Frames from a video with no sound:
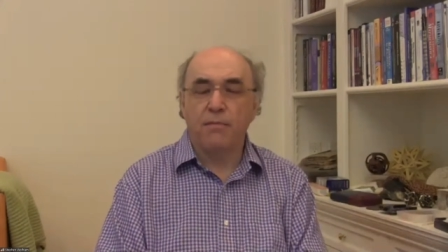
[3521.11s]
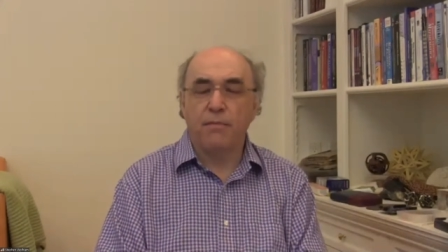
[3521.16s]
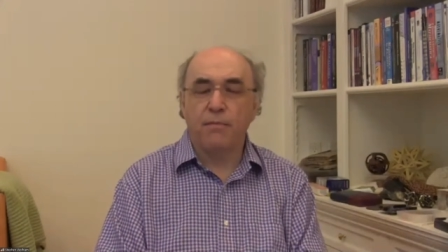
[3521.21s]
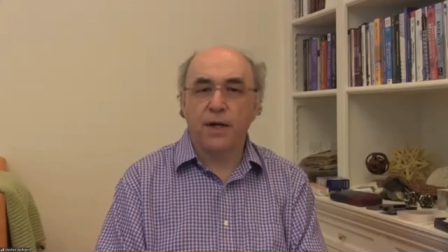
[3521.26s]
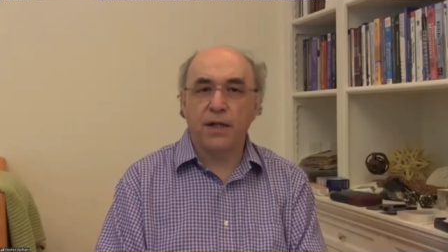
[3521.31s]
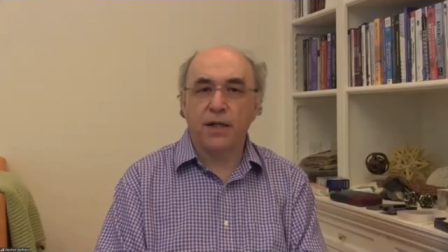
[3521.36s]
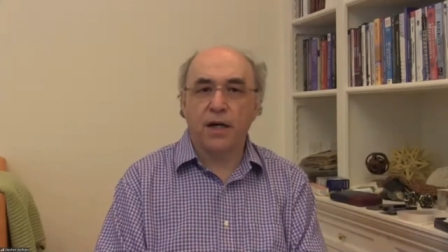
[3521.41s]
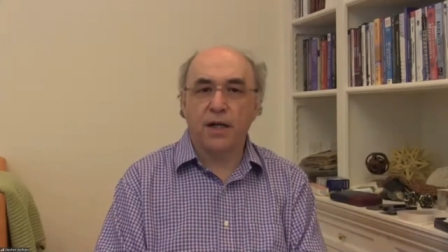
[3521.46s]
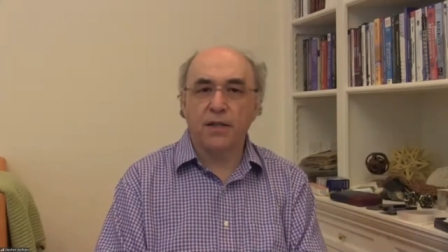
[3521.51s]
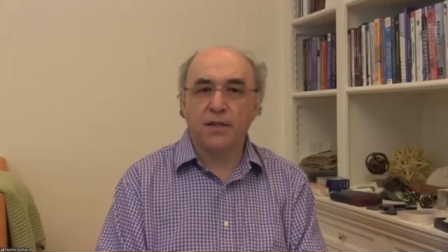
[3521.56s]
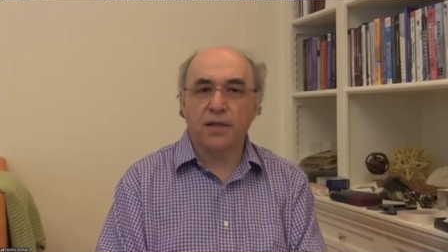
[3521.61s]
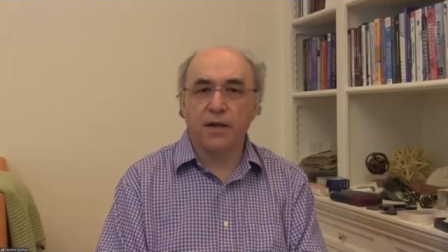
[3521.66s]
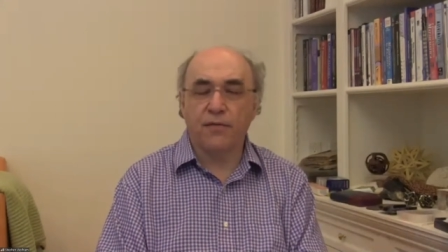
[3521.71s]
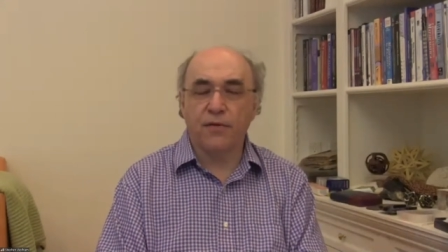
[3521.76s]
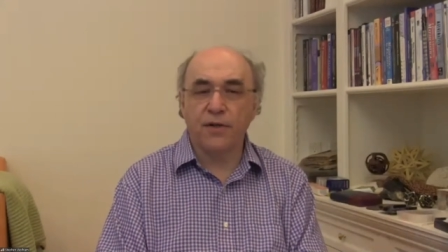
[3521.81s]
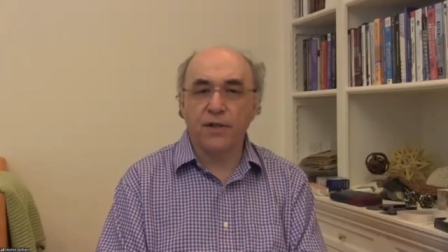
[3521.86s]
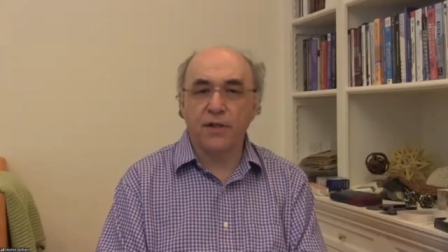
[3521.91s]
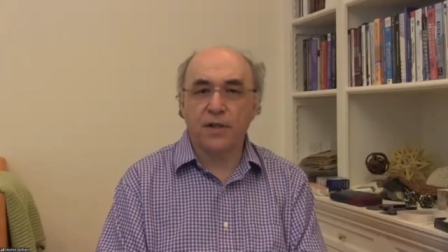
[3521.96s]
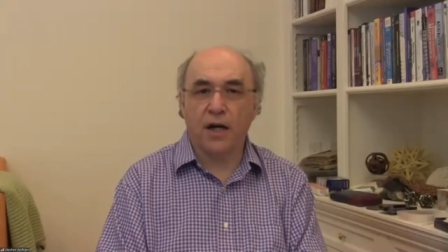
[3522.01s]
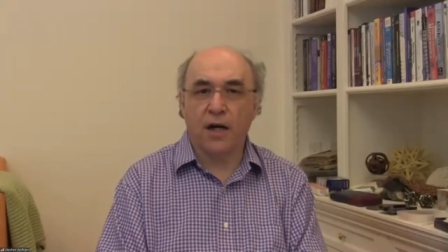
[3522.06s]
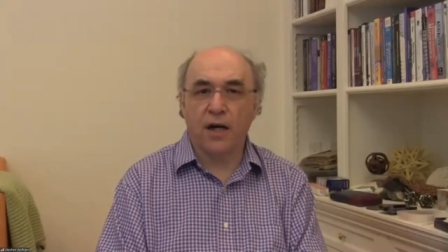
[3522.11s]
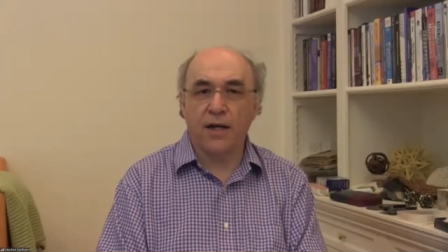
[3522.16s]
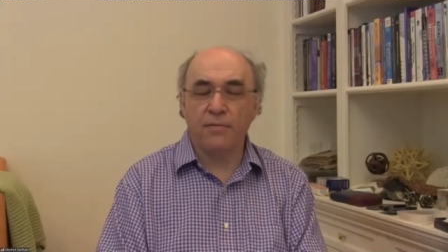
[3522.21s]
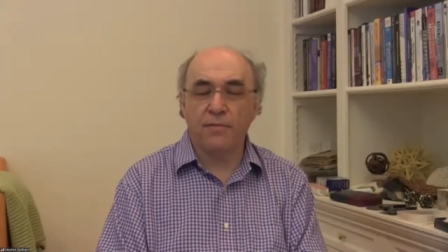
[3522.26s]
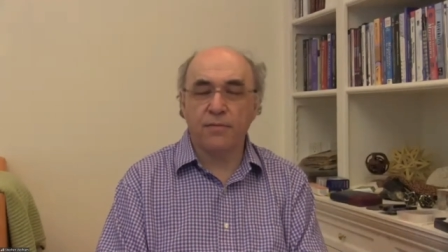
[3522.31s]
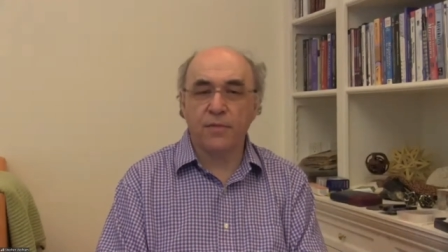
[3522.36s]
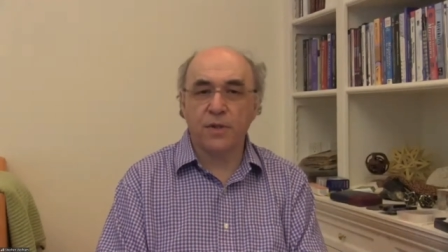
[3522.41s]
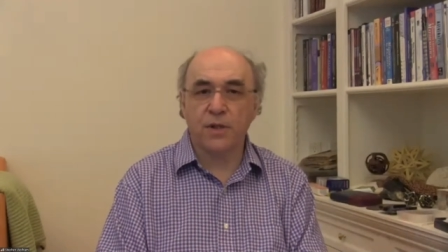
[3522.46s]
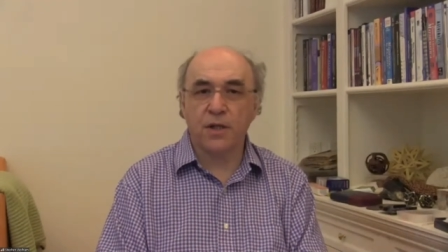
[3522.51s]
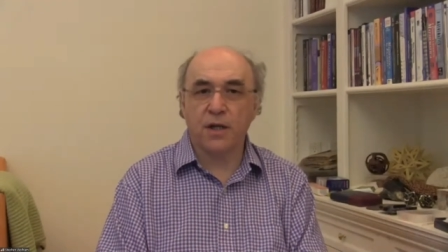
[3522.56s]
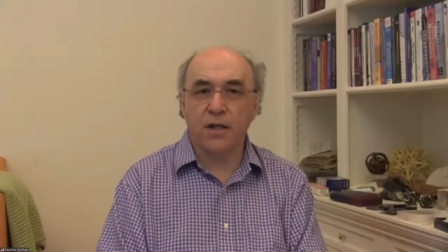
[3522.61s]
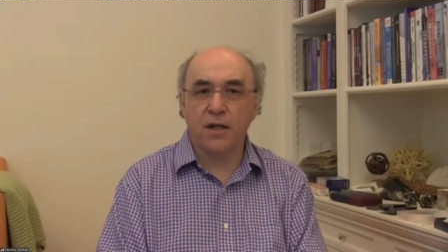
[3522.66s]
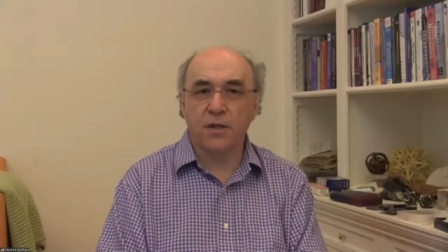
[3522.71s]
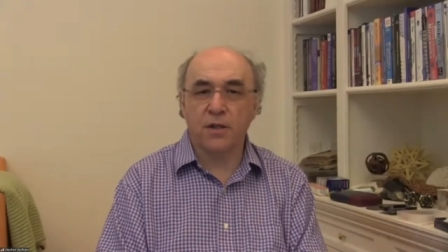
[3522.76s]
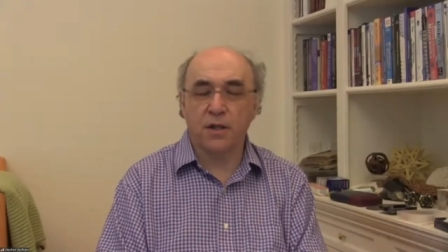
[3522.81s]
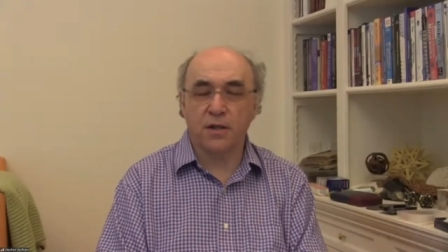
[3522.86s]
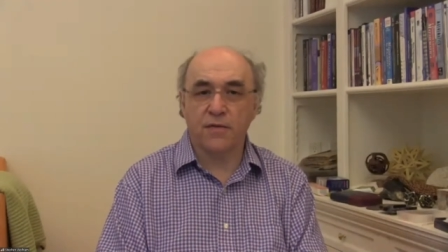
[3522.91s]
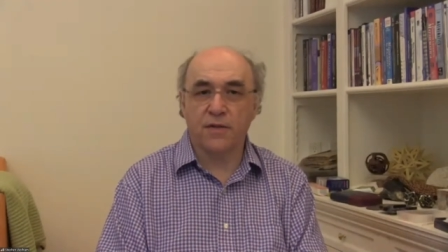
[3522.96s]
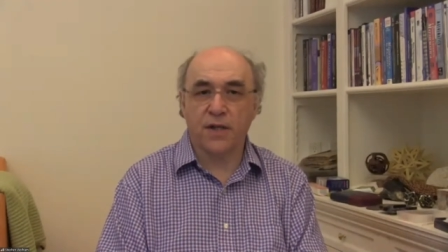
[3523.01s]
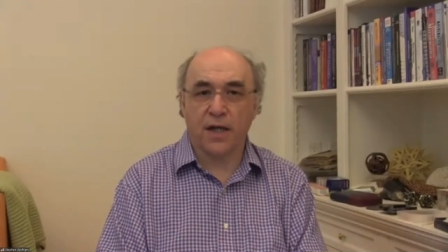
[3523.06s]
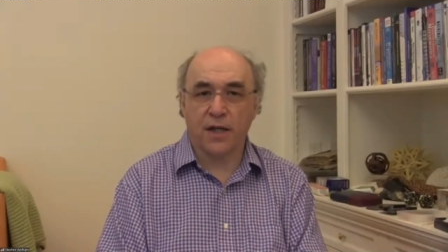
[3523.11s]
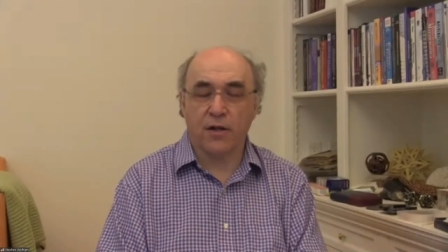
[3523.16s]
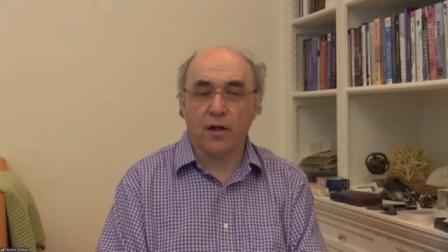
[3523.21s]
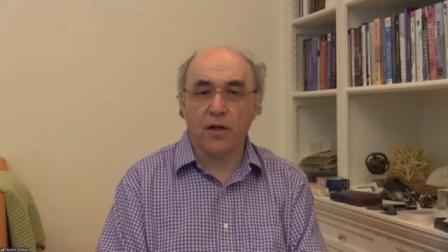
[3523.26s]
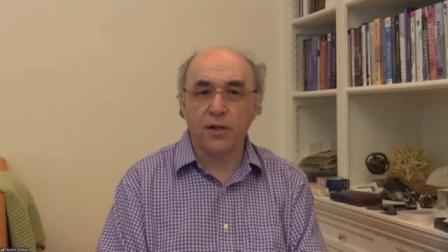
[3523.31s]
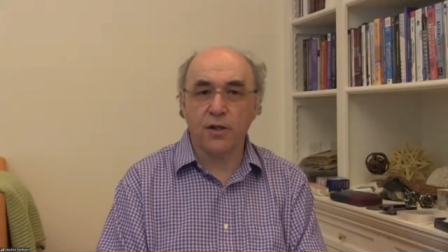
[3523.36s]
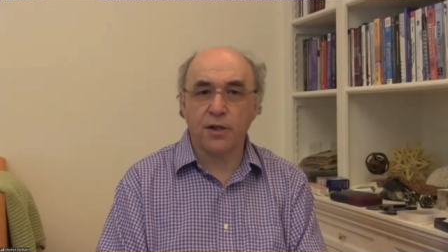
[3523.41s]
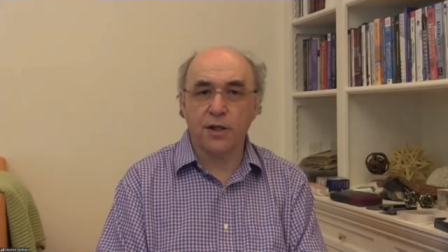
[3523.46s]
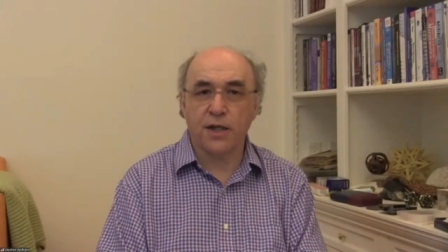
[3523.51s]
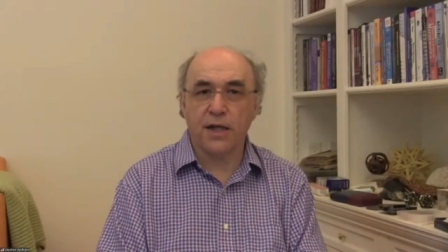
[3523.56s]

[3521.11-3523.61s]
But at different times in sort of technology